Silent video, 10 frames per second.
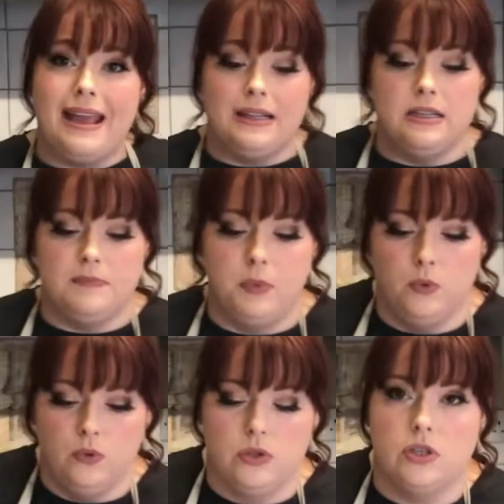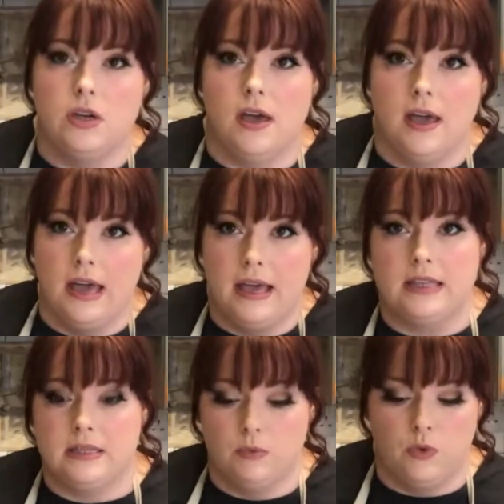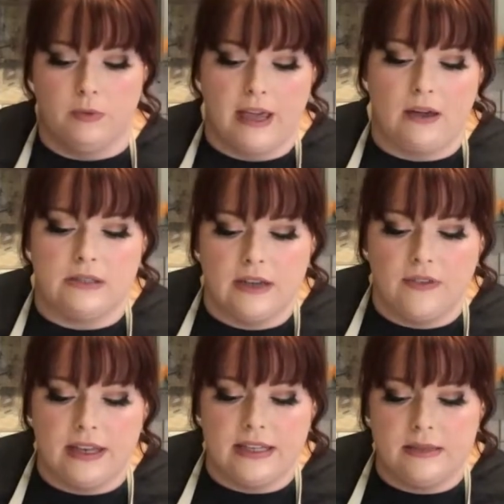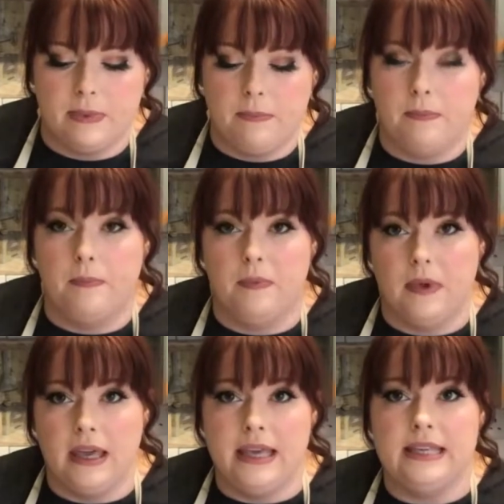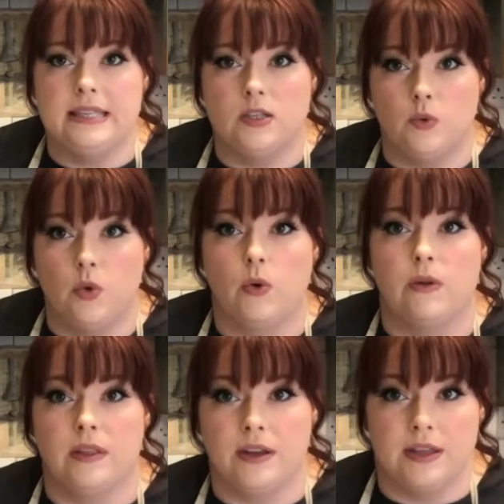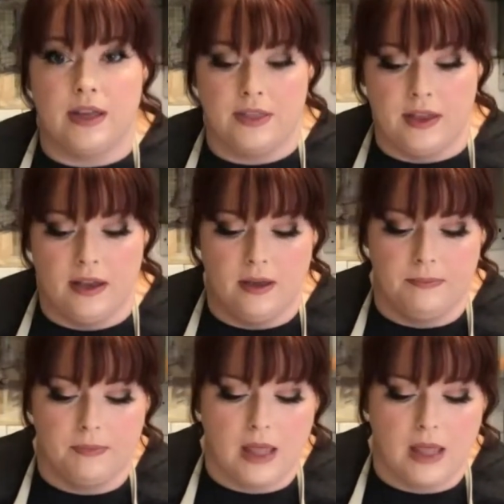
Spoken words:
metal spoon to smooth mine out. I find this a bit easier to work with than a